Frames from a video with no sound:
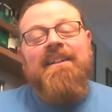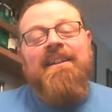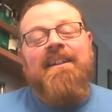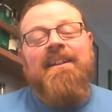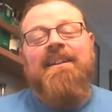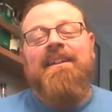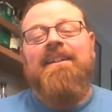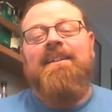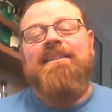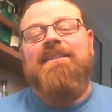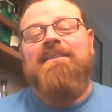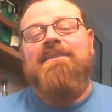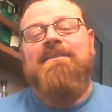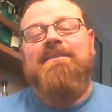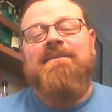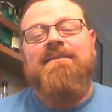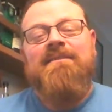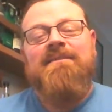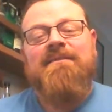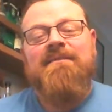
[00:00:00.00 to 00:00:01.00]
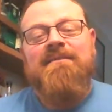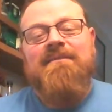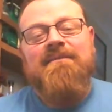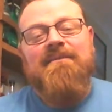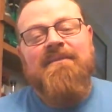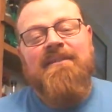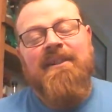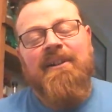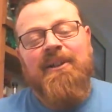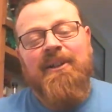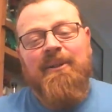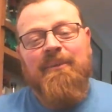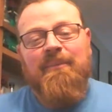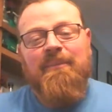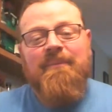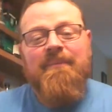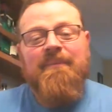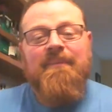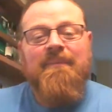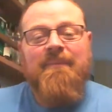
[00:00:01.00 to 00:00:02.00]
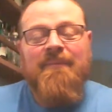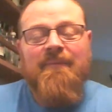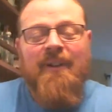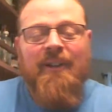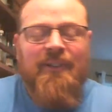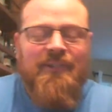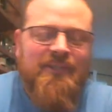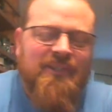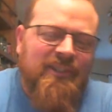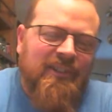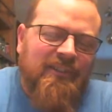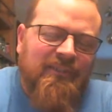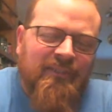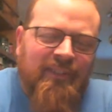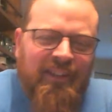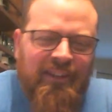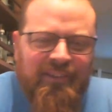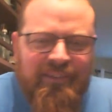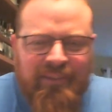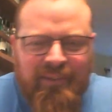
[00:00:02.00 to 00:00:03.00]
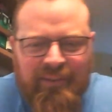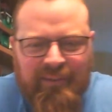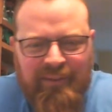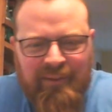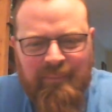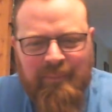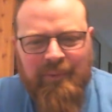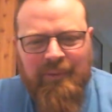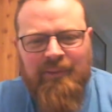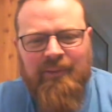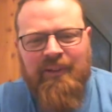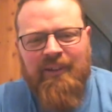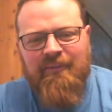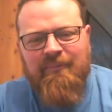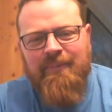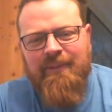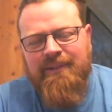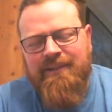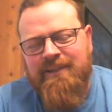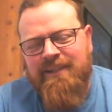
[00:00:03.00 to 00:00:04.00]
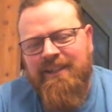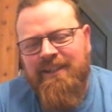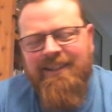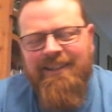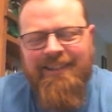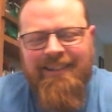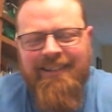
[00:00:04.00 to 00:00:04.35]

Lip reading: and got all, well, she didn't get seriously pissed off, but she